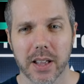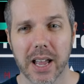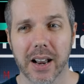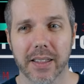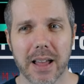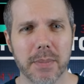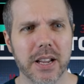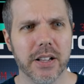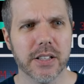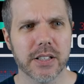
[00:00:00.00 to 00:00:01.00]
And that
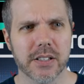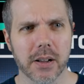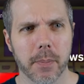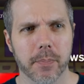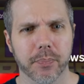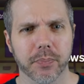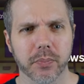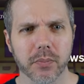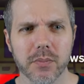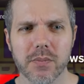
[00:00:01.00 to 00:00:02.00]
means
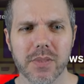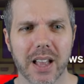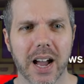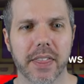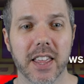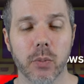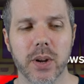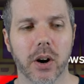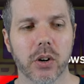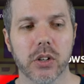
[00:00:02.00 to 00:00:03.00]
I think
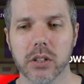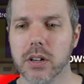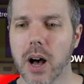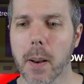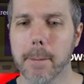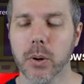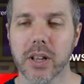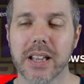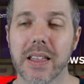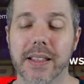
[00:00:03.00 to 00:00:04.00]
we are good on
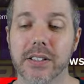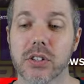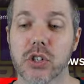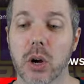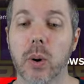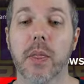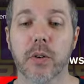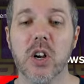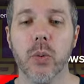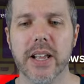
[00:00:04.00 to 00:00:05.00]
booking this show
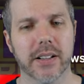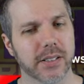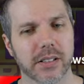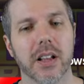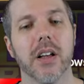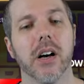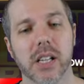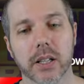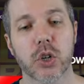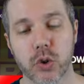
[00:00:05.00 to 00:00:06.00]
three weeks
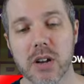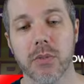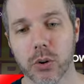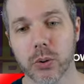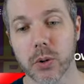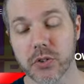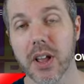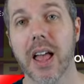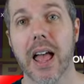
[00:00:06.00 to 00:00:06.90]
until Extreme Rules.